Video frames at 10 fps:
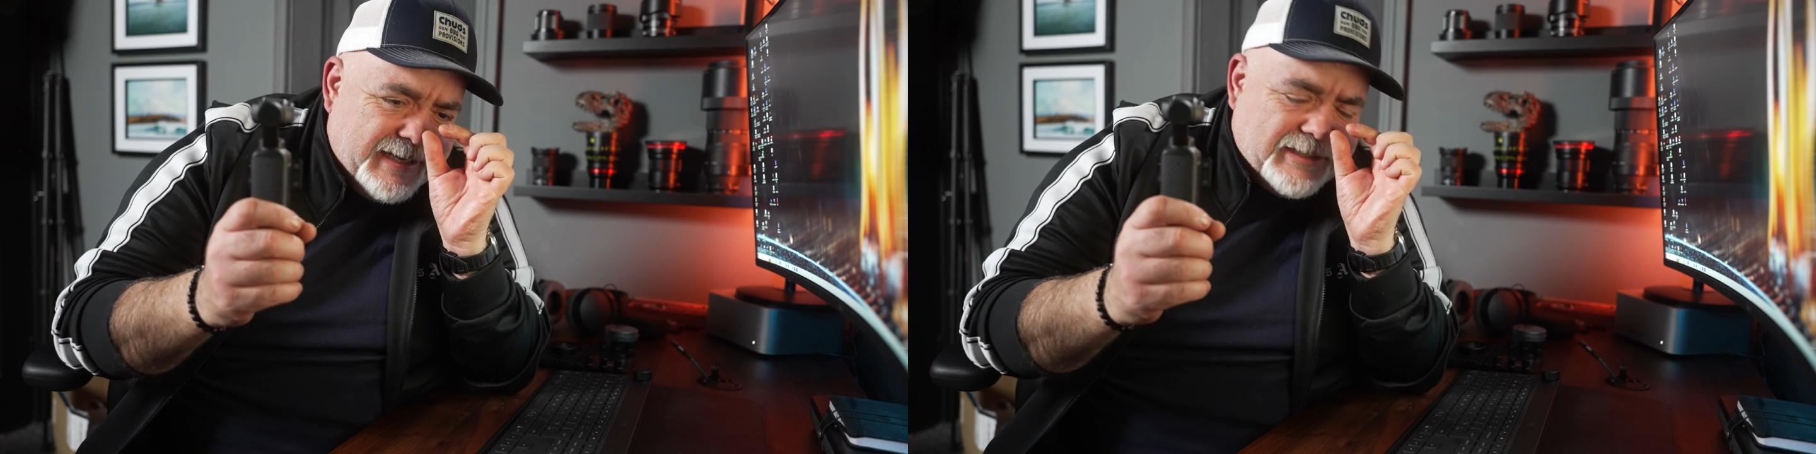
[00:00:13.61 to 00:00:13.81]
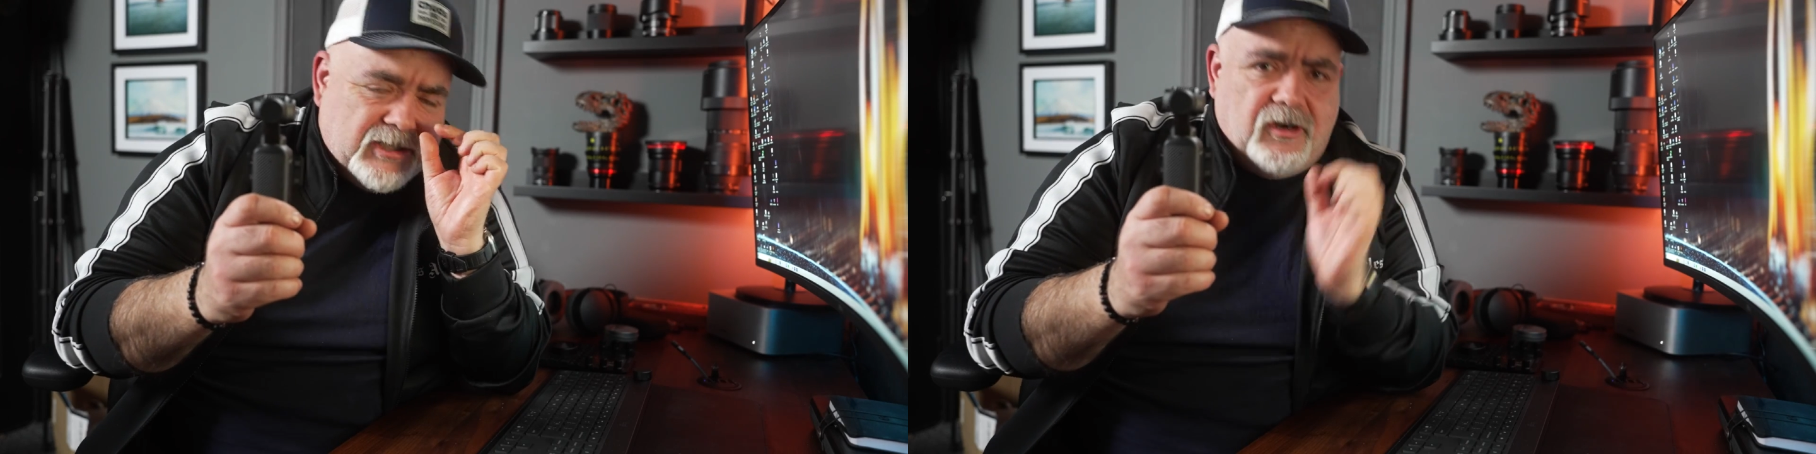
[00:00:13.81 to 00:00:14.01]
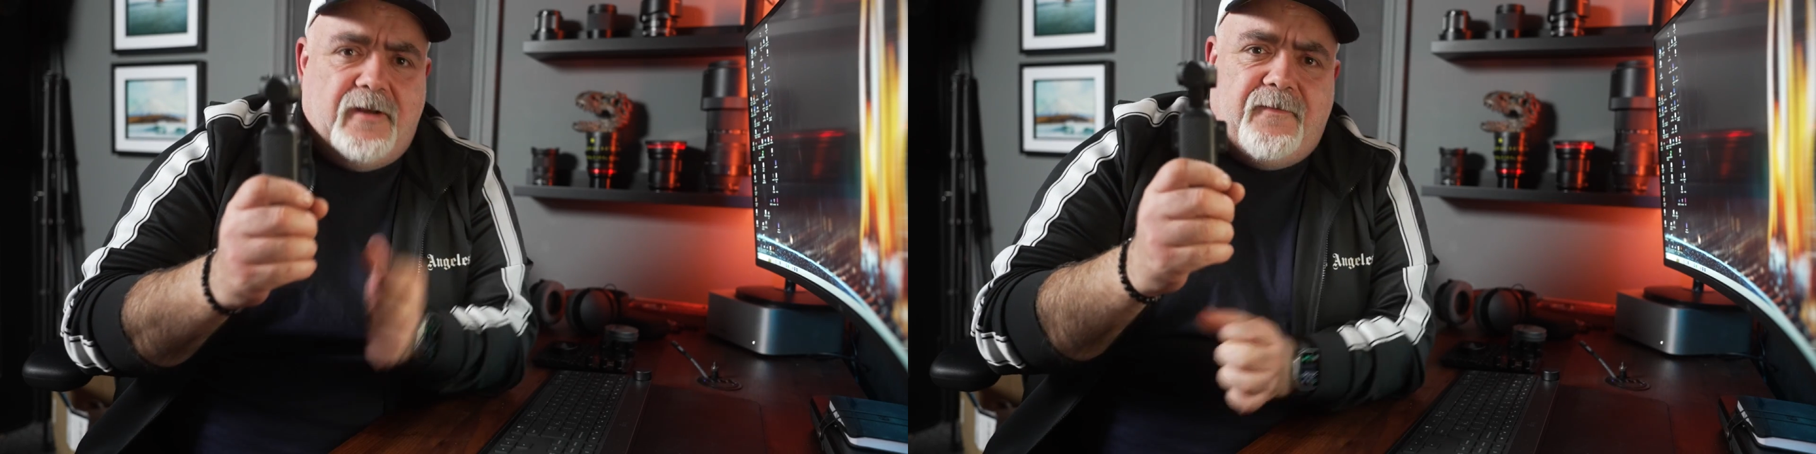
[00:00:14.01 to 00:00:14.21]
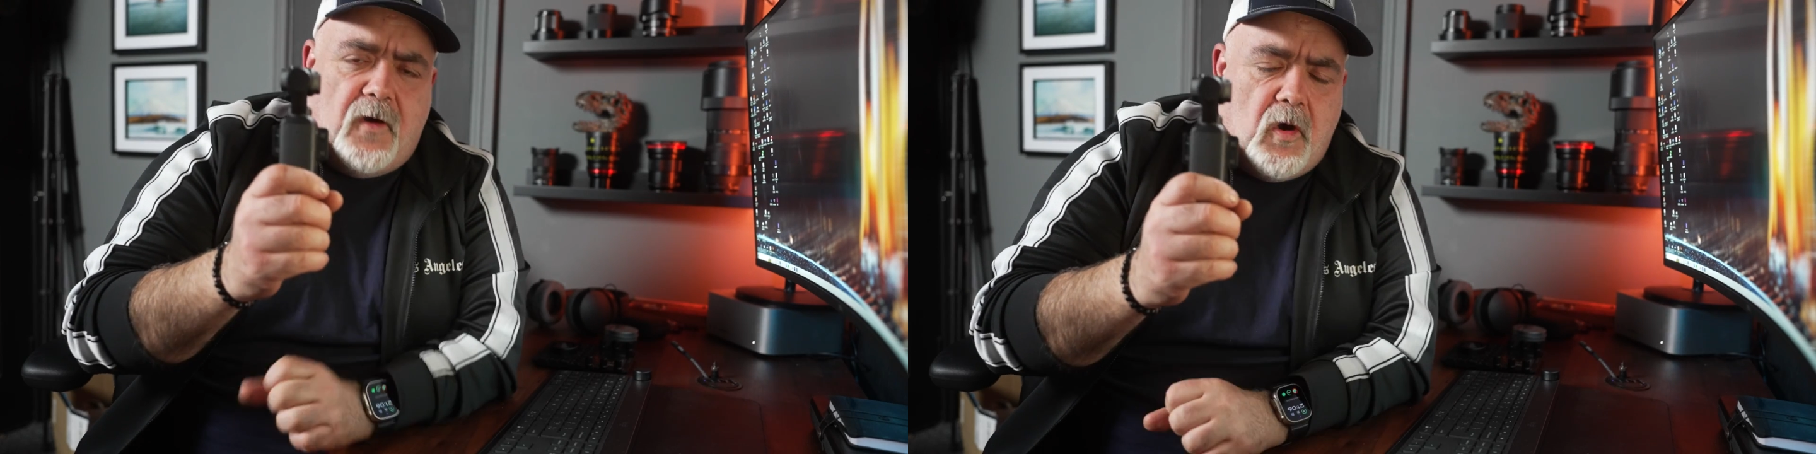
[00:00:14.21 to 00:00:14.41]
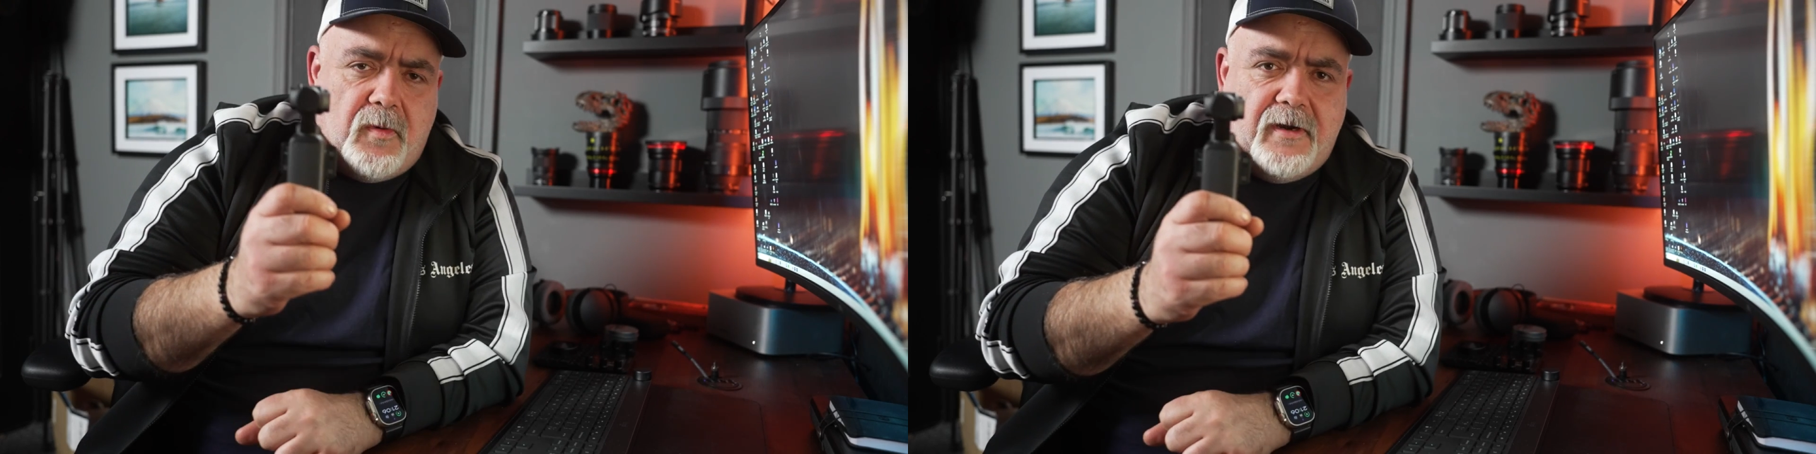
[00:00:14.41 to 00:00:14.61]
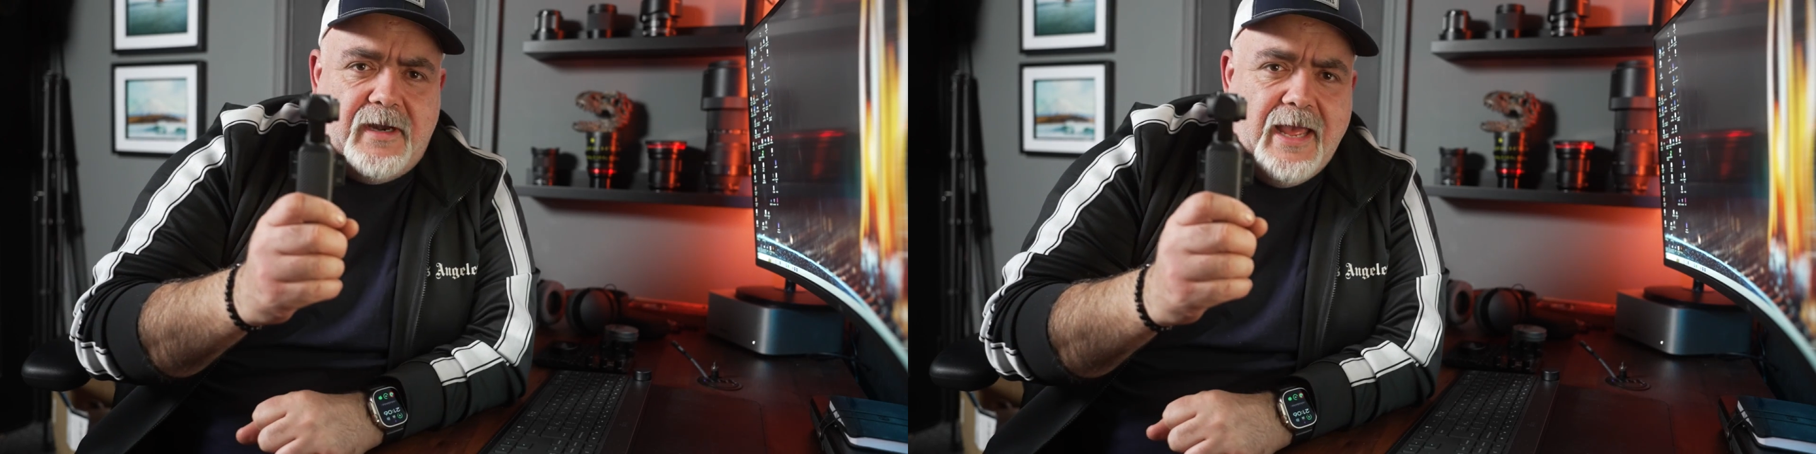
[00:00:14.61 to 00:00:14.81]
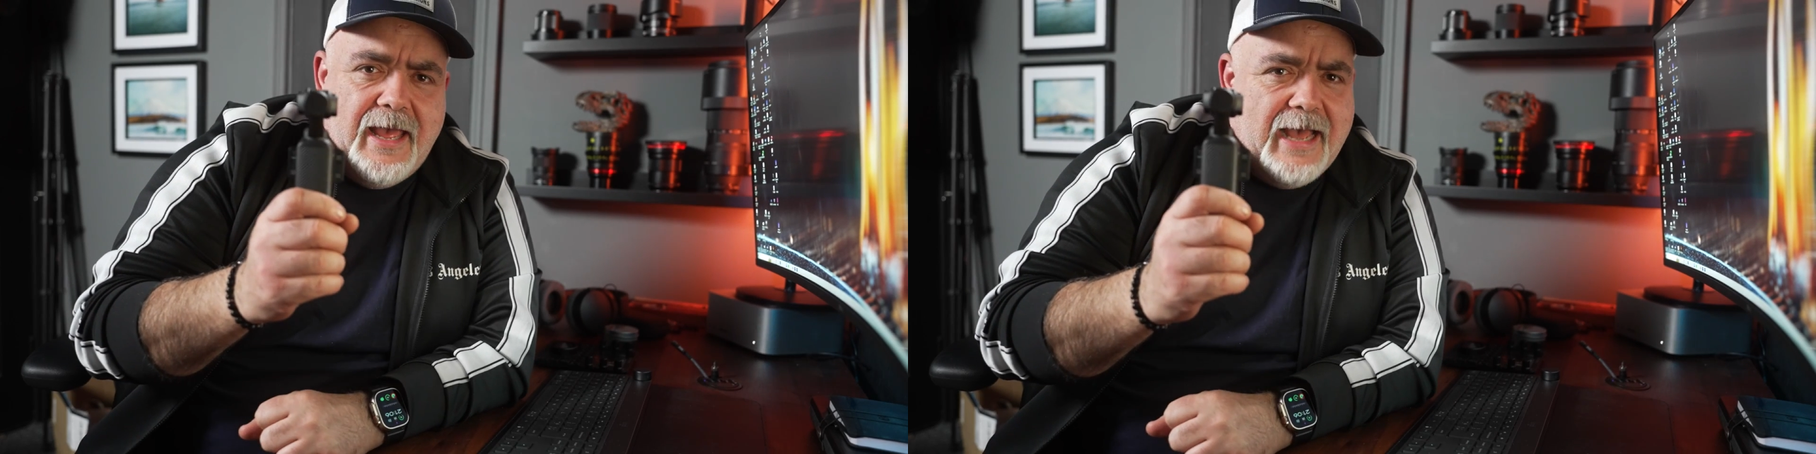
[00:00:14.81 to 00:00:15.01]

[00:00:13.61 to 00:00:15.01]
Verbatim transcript: as straightforward